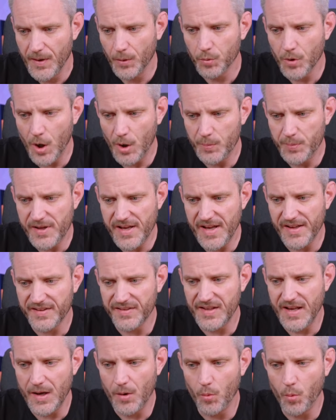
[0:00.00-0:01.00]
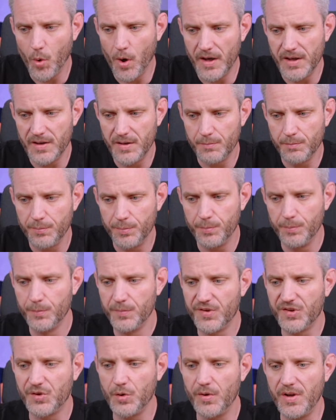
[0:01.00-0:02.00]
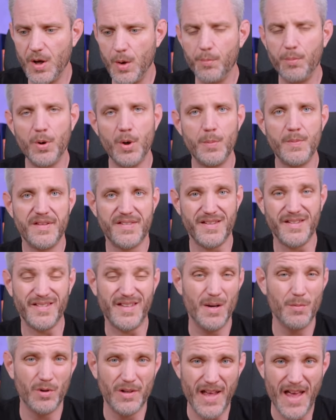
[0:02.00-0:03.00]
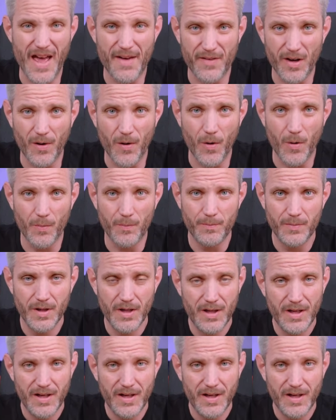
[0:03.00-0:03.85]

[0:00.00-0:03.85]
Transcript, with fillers: the Rode PSA 1 studio boom, it's the same one I have at home,